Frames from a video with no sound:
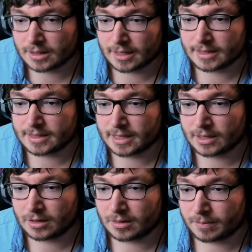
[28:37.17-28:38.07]

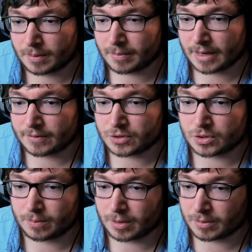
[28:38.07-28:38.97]
caretaker, but may have a
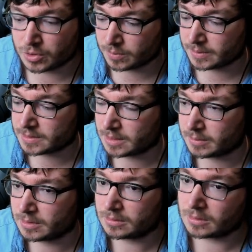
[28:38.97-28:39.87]
short permanent job in the
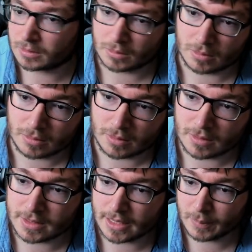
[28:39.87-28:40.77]
summer. Right, well,
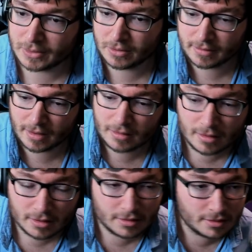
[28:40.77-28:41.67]
let's see how he does
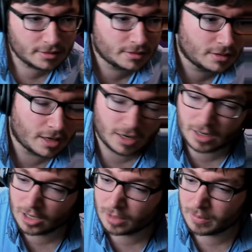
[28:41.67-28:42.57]
then. I
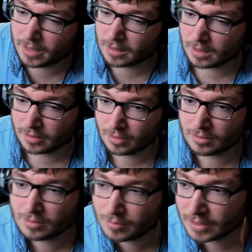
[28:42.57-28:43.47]
kind of hope, like, I
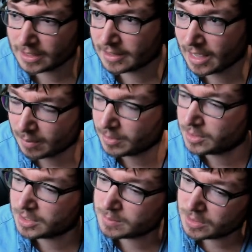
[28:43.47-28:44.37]
don't really care
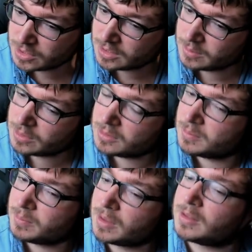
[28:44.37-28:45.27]
as much anymore,
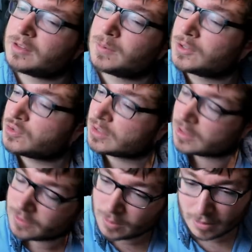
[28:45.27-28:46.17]
but this might
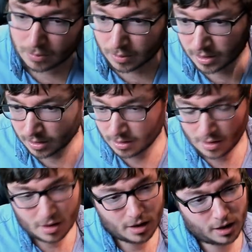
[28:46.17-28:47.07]
trigger a few people. But I
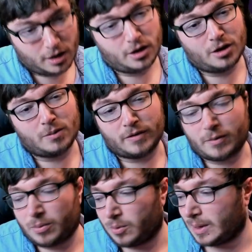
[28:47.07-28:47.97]
kind of hope
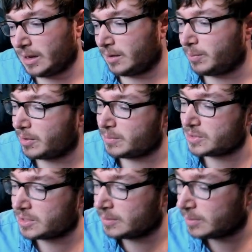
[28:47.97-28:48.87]
Liverpool win the
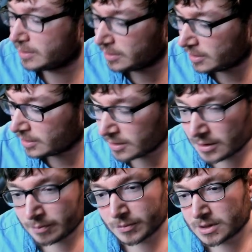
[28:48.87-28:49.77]
Premiership.
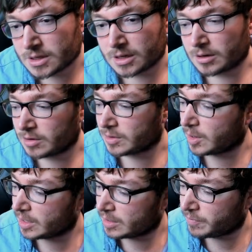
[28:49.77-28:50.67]
I don't know. I
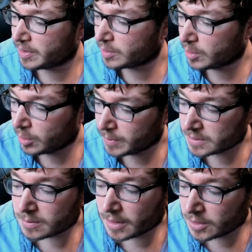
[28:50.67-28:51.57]
kind of like Klopp
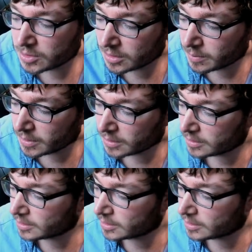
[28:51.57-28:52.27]
as a manager, but